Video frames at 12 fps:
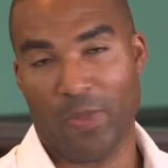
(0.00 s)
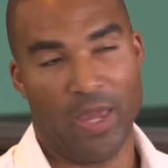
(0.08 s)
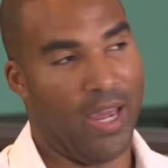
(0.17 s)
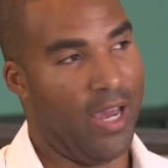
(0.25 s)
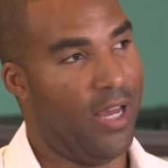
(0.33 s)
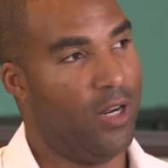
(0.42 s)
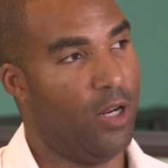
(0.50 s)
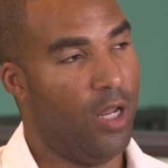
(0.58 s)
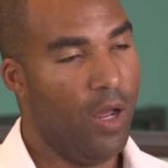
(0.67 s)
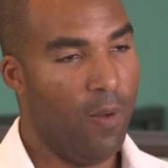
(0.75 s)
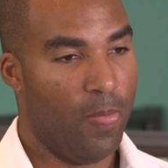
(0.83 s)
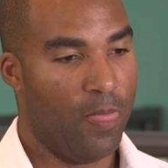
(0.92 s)
Okay. And
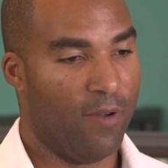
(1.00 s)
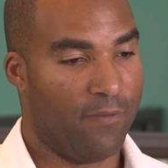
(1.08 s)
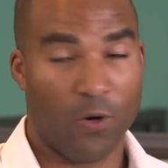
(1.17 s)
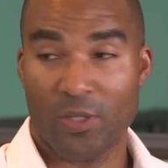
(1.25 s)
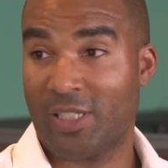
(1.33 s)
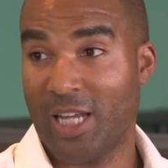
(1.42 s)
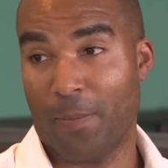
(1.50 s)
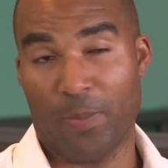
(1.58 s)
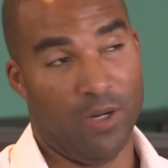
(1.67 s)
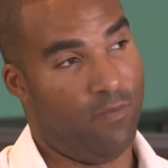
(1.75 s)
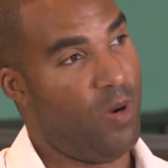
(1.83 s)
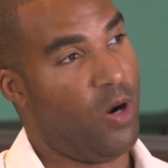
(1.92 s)
the first step
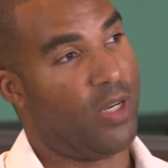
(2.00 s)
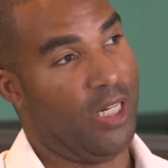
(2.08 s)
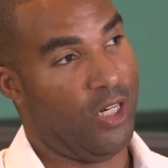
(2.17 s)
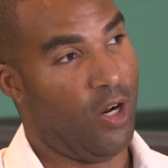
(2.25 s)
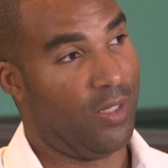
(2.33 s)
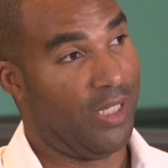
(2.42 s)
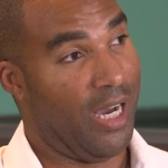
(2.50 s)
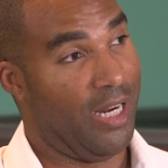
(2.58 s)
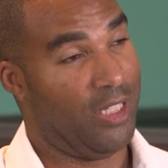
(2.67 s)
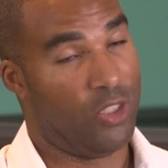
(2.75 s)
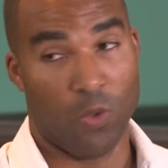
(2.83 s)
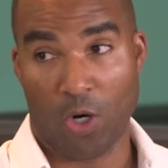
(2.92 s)
of marketing online
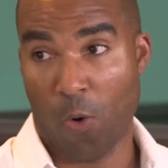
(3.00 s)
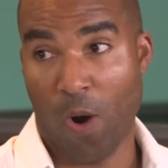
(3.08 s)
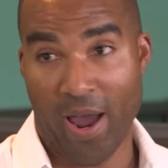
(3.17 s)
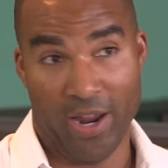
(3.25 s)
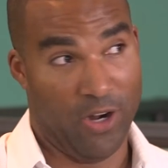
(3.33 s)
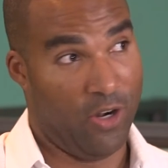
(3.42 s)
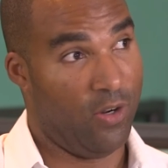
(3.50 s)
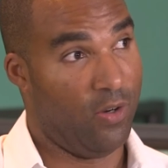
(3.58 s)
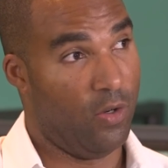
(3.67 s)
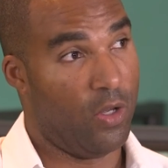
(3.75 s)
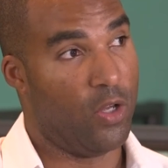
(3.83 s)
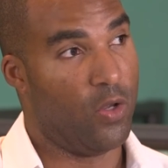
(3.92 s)
is to acquire
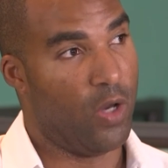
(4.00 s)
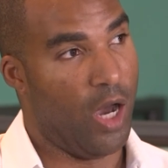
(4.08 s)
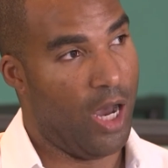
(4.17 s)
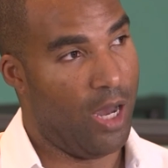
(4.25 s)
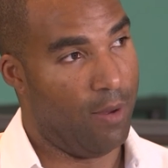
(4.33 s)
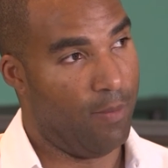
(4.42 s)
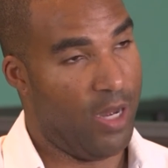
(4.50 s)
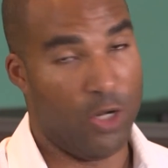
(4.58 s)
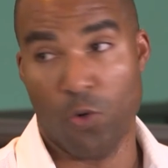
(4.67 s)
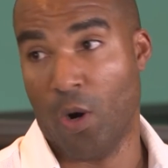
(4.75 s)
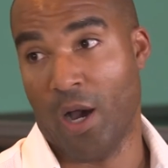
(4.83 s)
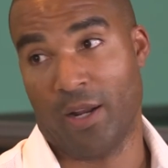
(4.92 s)
um, a
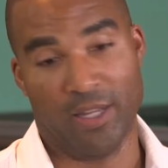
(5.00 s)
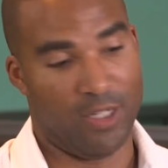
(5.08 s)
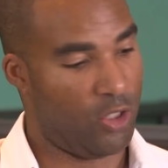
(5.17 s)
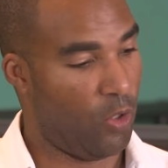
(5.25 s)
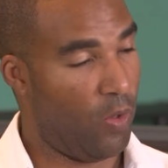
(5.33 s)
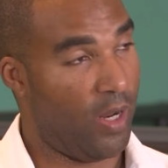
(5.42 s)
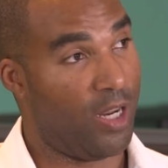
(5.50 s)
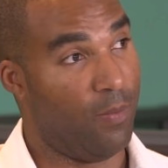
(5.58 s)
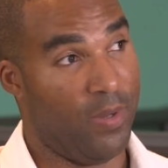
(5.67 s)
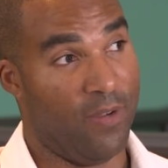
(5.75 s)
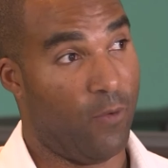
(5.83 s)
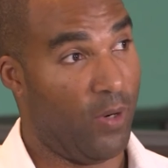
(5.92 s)
new audience. So it could
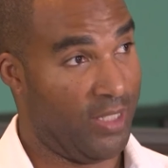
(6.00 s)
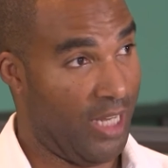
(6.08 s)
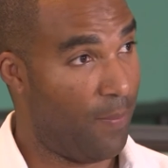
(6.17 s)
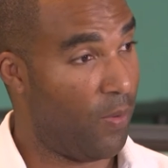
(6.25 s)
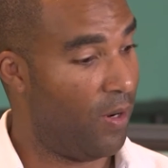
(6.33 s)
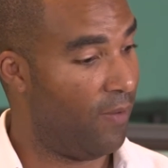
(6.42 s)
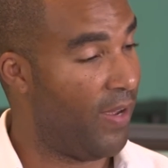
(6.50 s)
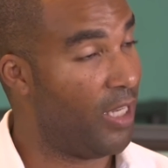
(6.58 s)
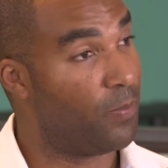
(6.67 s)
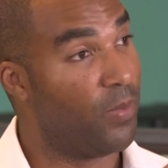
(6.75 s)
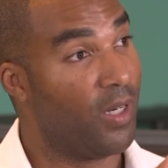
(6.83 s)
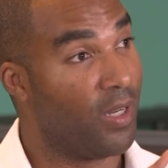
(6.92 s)
be, for example, on
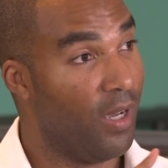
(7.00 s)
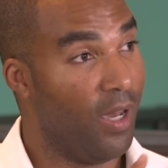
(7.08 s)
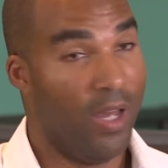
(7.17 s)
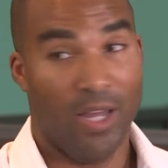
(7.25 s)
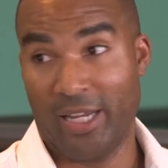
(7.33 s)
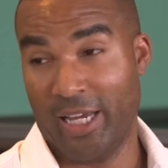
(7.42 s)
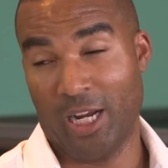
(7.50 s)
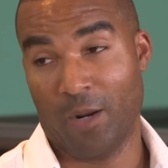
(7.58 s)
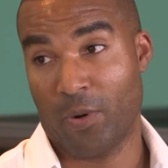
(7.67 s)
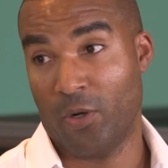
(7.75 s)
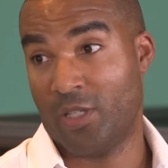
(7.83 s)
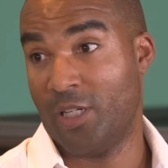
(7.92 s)
Facebook, getting a
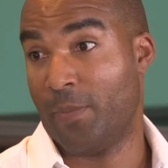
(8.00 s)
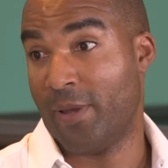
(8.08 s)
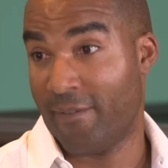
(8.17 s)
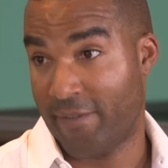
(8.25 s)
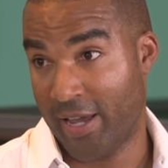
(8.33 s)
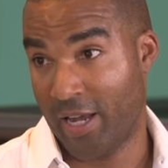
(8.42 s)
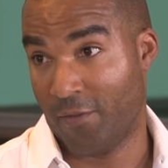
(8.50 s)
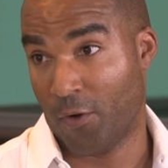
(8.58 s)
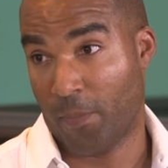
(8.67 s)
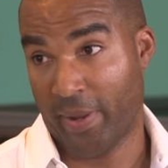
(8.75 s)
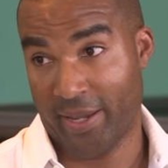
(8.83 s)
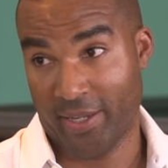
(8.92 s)
person to be a fan of
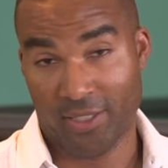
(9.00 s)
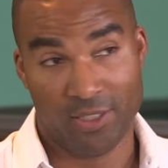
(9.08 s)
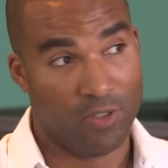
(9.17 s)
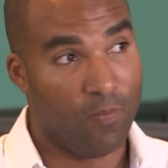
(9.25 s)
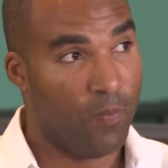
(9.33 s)
your page.